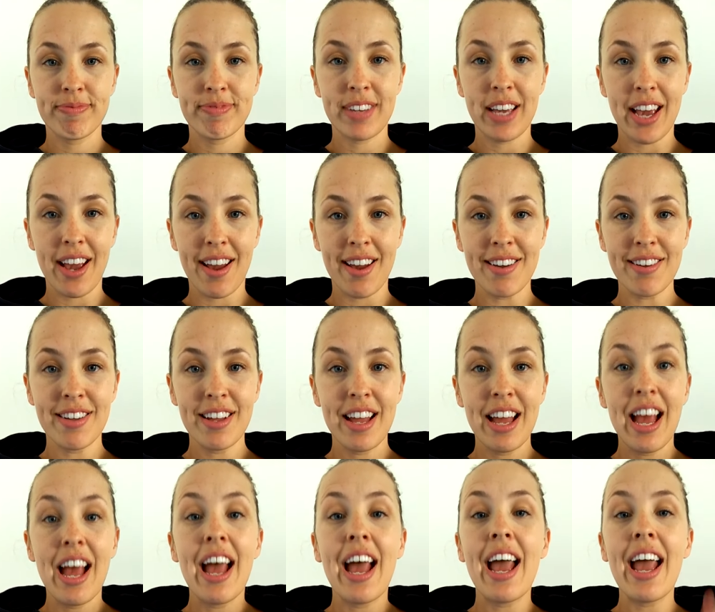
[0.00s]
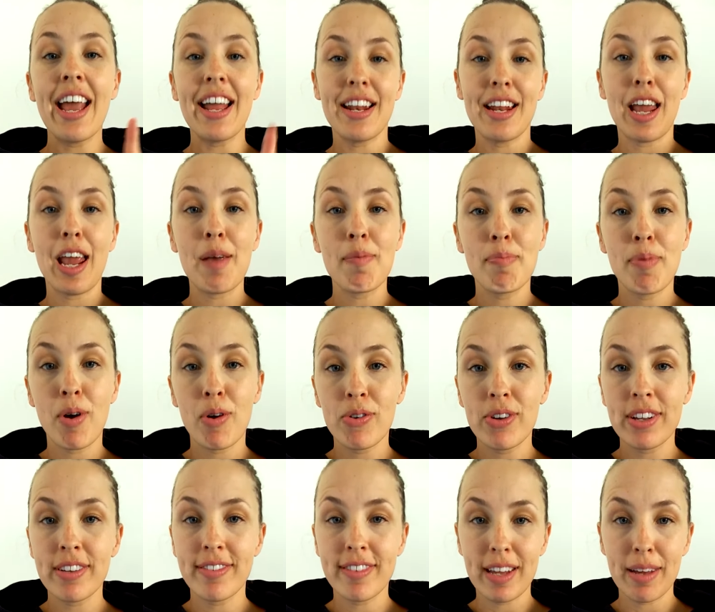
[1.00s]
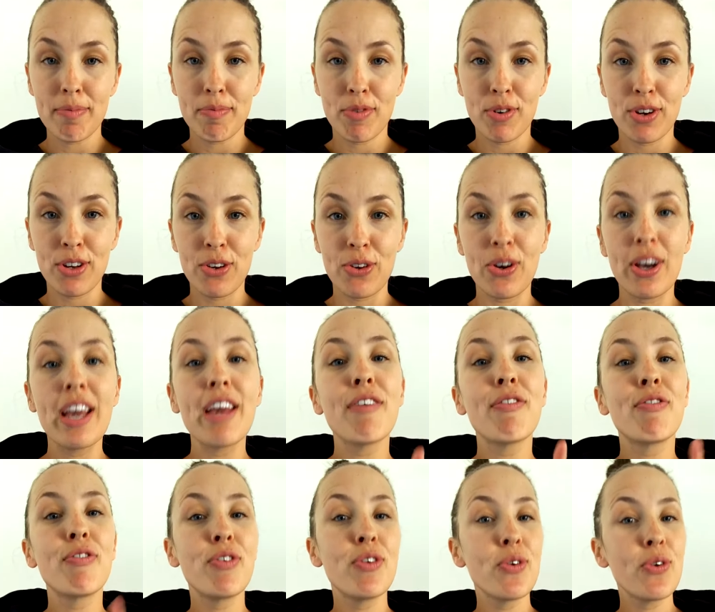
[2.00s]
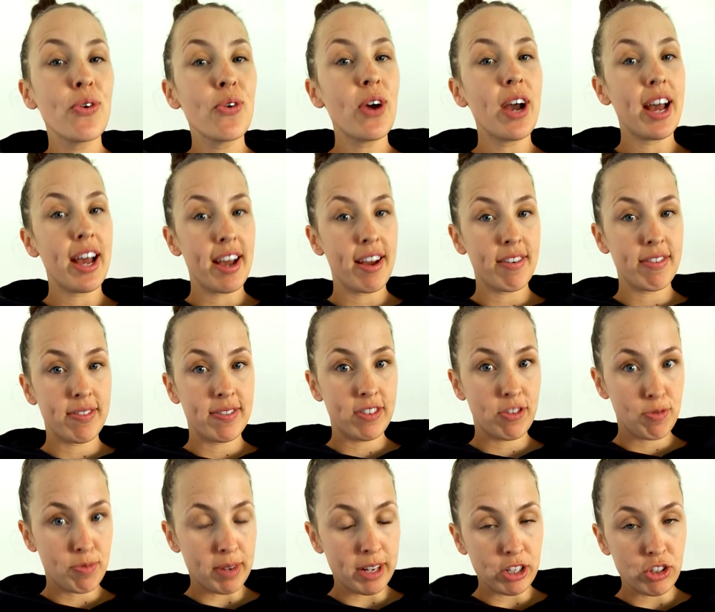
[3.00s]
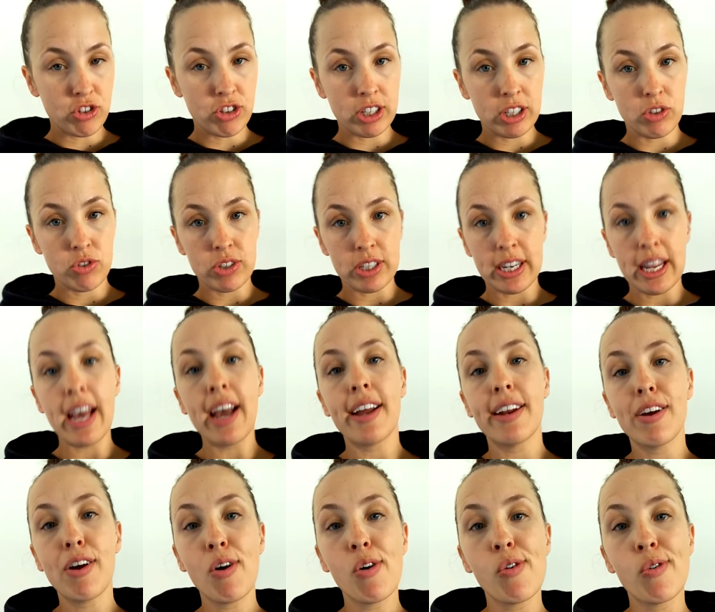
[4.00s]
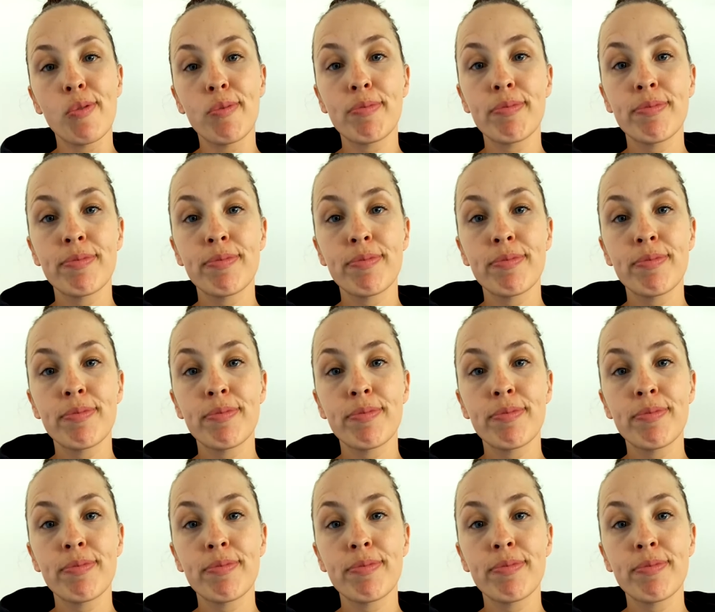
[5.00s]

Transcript: Okay? And a bonus tip for you, if you have small children at home,